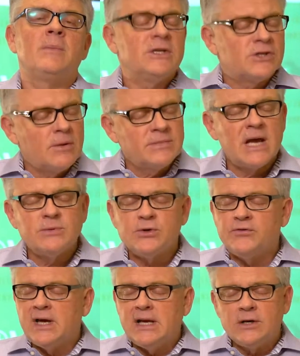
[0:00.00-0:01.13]
Sometimes
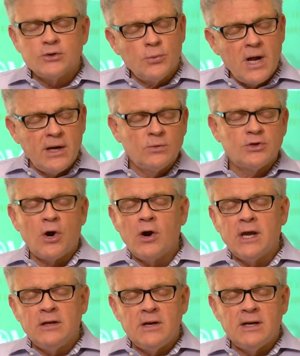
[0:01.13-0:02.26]
your feelings are right on
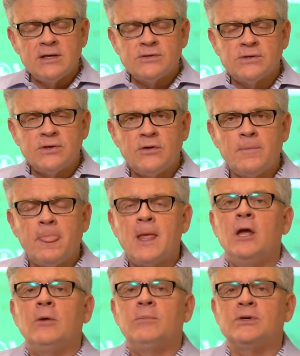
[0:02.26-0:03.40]
target. You need to listen to them.
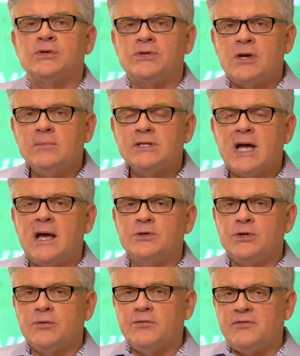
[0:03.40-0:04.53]
But
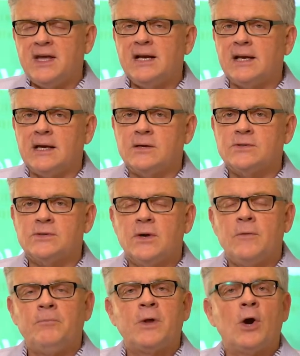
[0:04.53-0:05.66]
sometimes your feelings
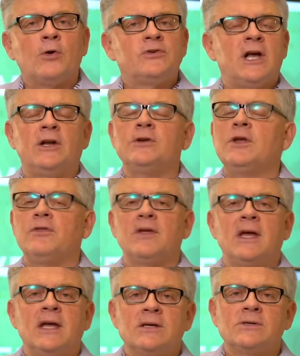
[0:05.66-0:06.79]
are telling you
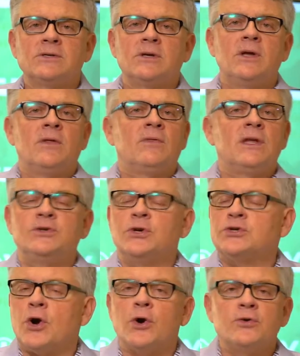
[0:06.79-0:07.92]
things that
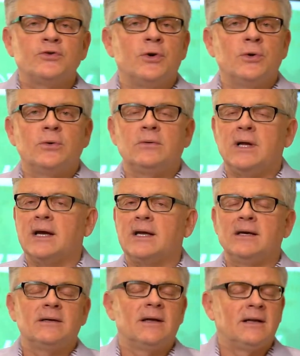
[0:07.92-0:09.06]
just aren't true, like
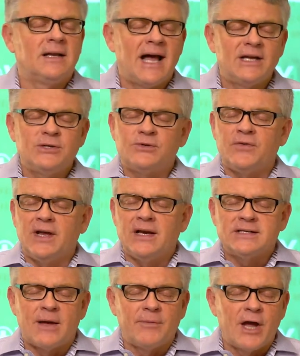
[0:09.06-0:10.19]
Elijah's
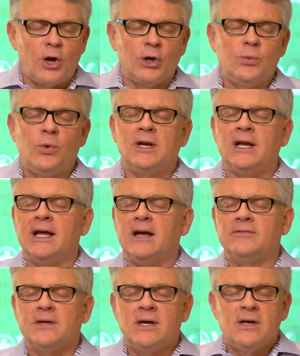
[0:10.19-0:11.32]
feelings. I'm the only one
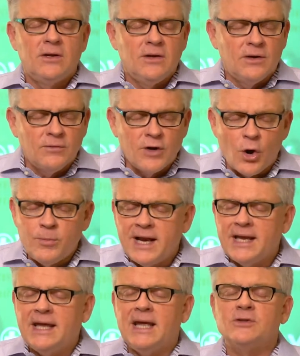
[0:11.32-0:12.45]
left.
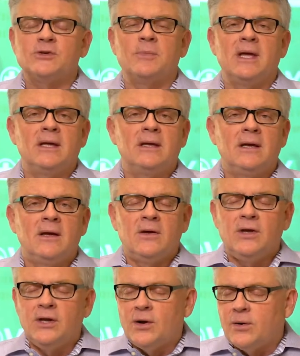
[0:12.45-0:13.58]
Nobody gets me.
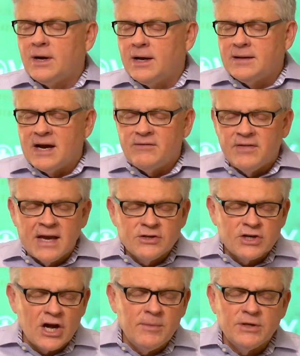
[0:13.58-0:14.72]
Everything's
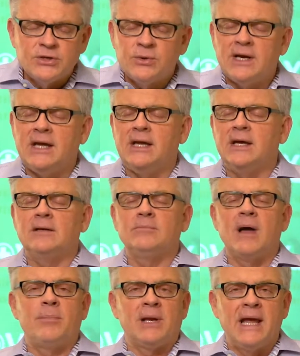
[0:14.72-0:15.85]
coming to an end.
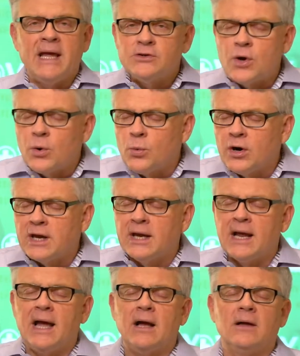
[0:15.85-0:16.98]
My plans aren't
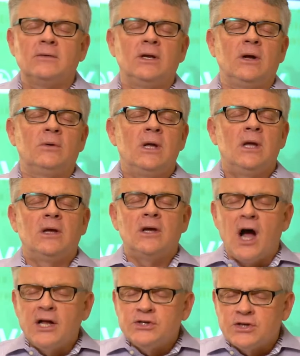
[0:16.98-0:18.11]
working out.
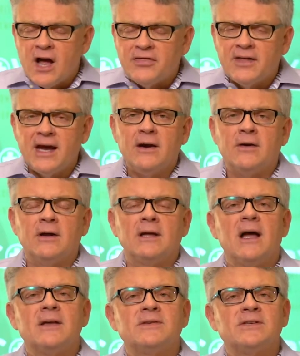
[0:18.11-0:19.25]
God's not there. And
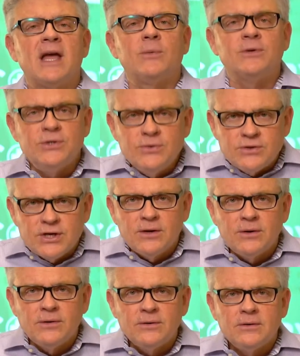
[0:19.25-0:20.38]
God says, hey, would you
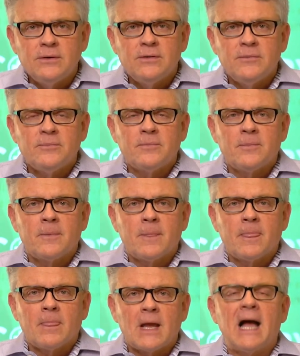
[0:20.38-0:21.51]
chill?
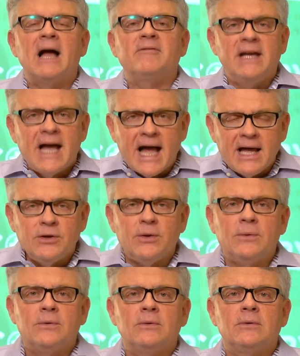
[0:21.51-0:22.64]
I've got
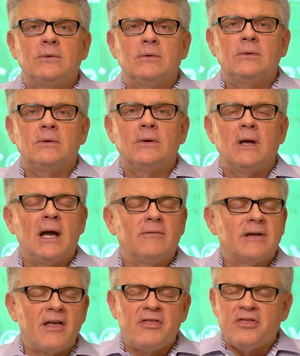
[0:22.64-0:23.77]
you.
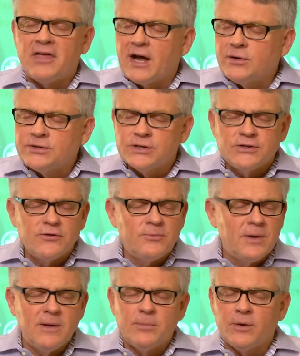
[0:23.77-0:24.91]
I've got thousands of
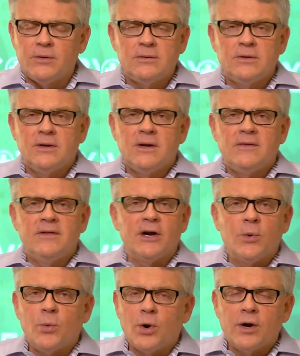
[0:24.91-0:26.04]
people that
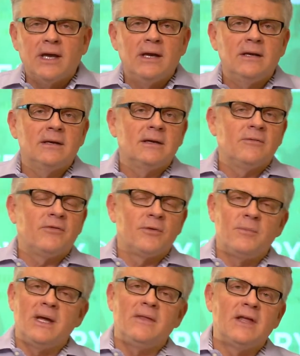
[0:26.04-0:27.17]
are working for
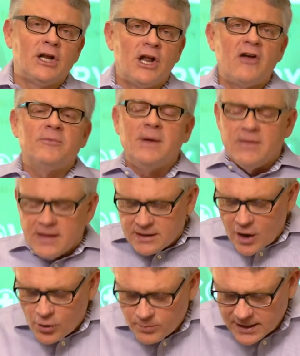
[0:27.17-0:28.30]
me, that love me, that
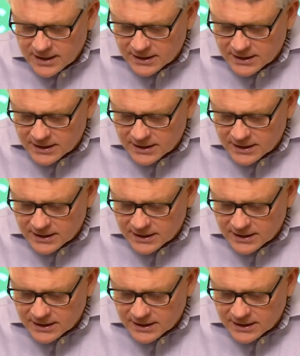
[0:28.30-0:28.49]
know me.